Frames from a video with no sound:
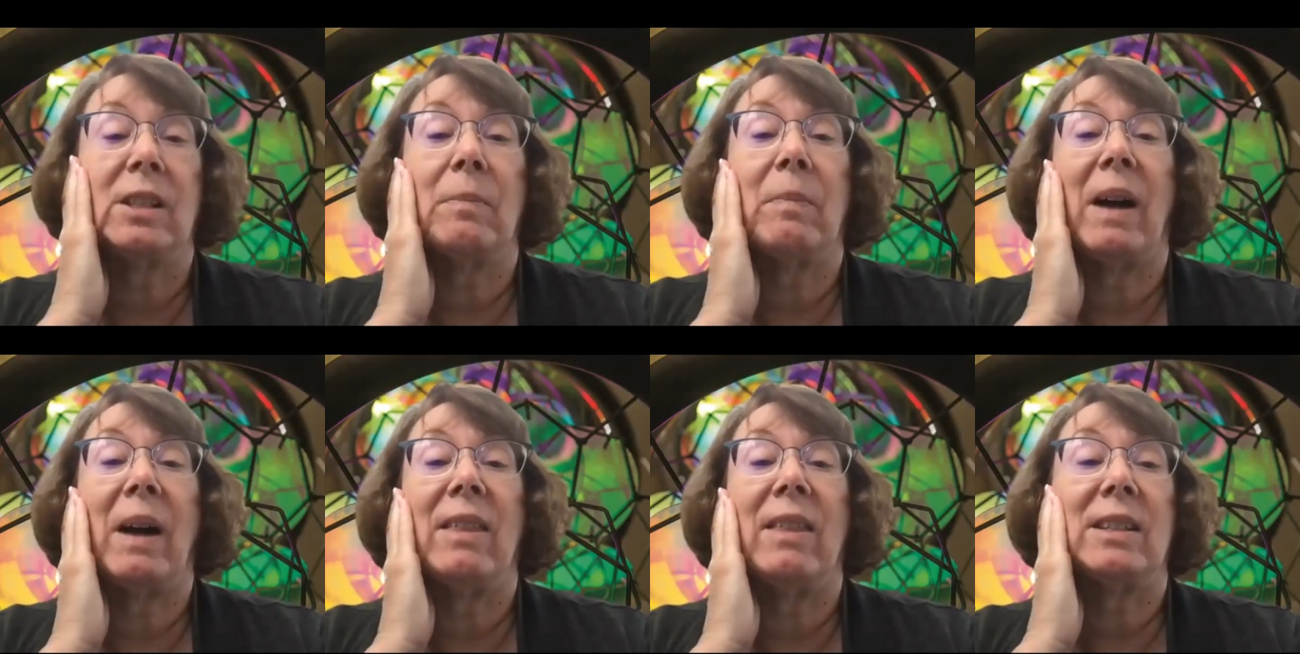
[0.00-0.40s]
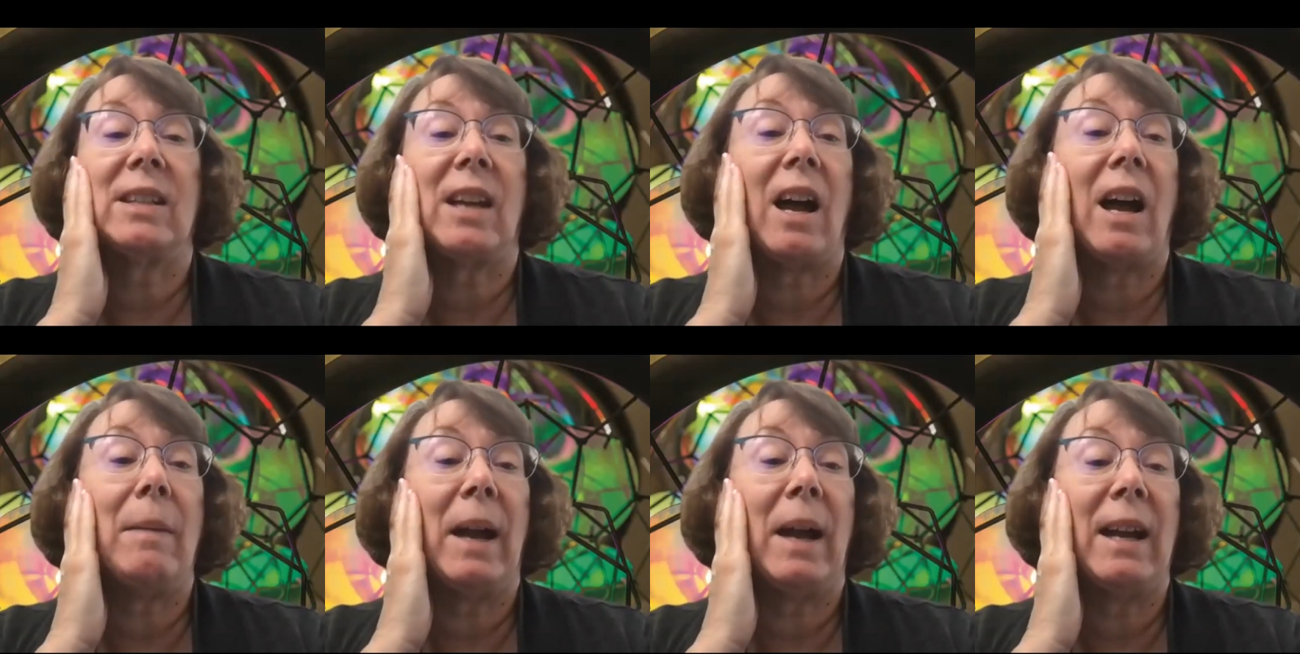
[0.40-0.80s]
and by the
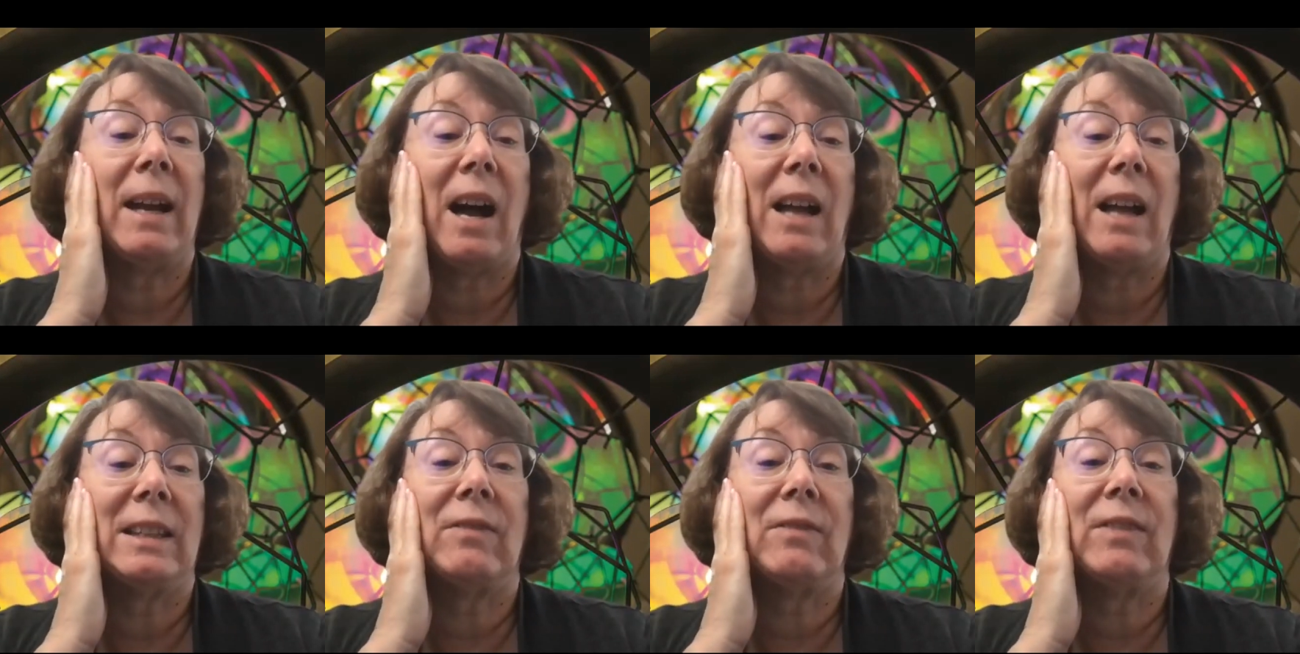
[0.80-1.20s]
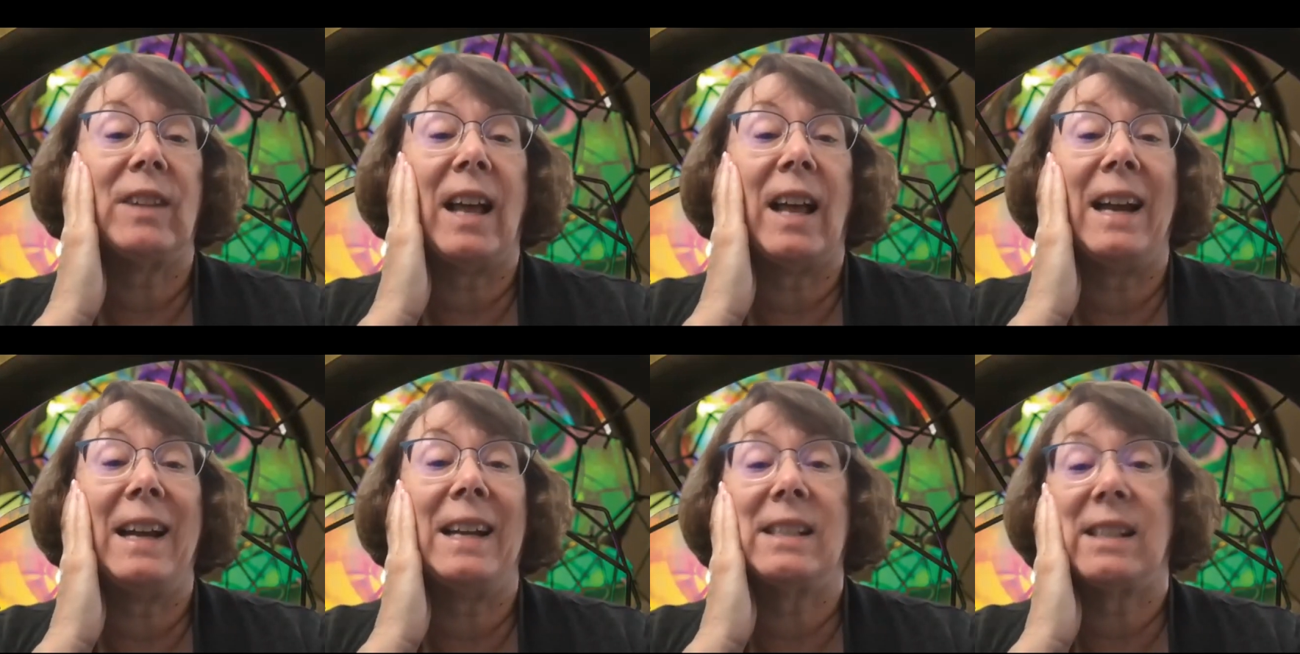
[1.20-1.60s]
time I got the
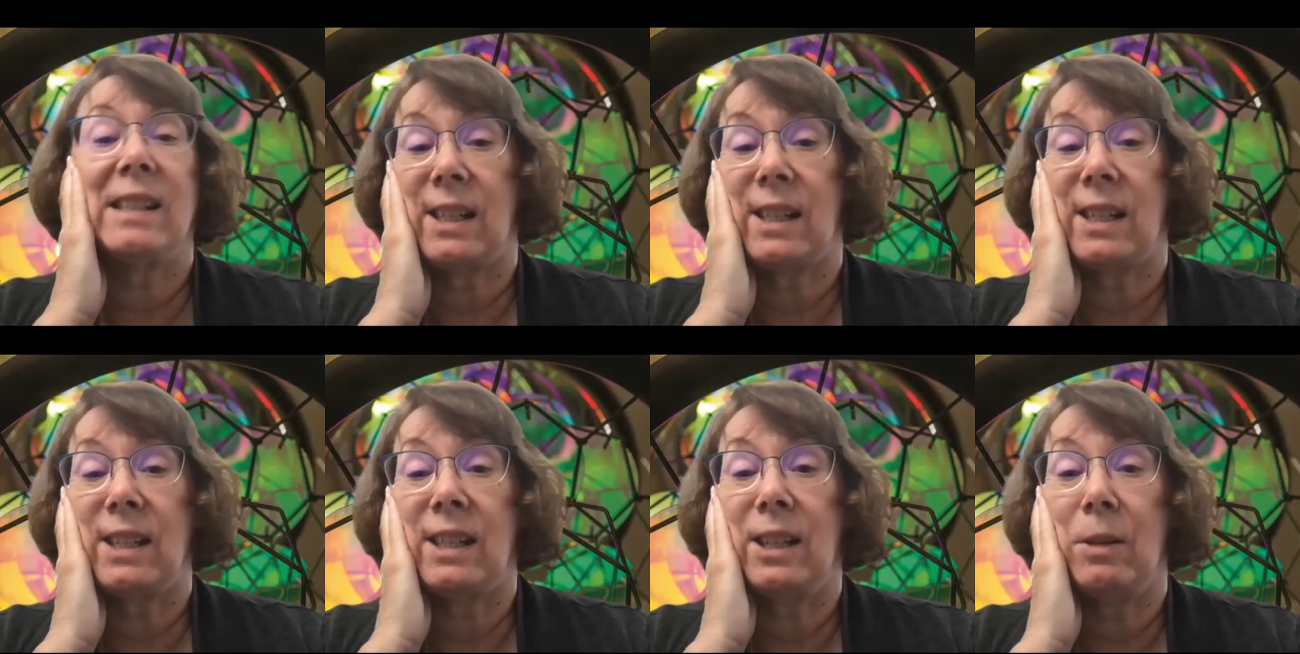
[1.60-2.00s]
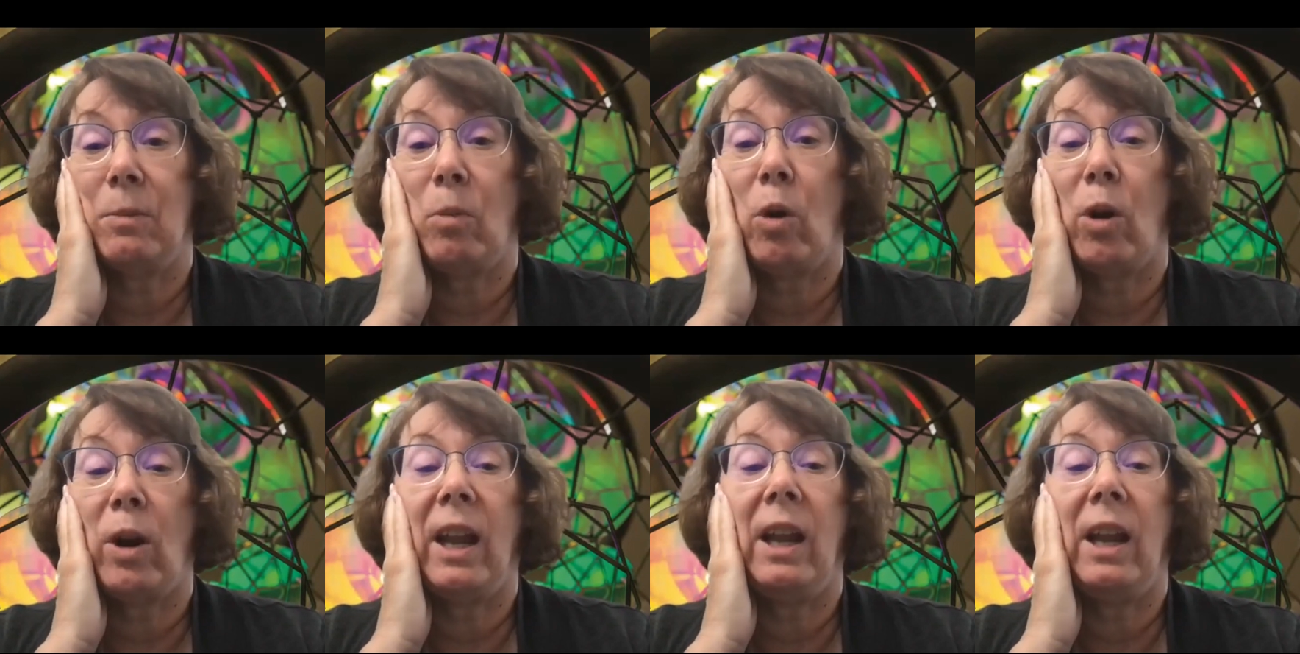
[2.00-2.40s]
flag at six in the
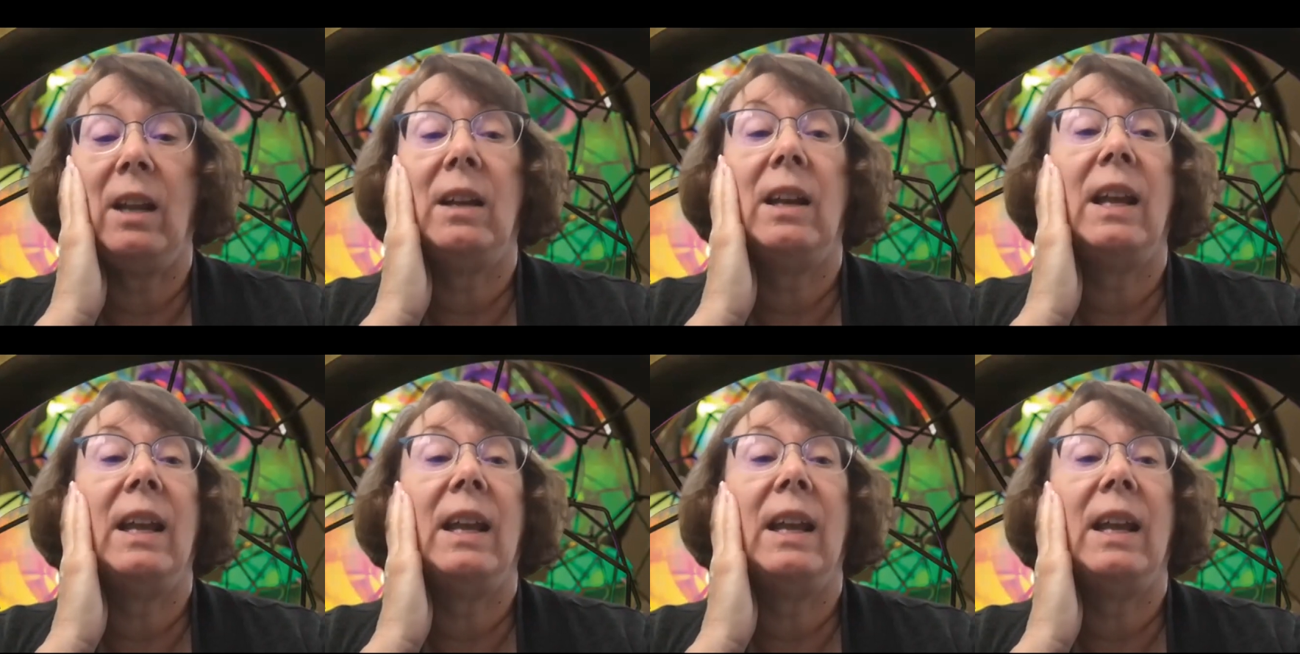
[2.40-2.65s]
morning,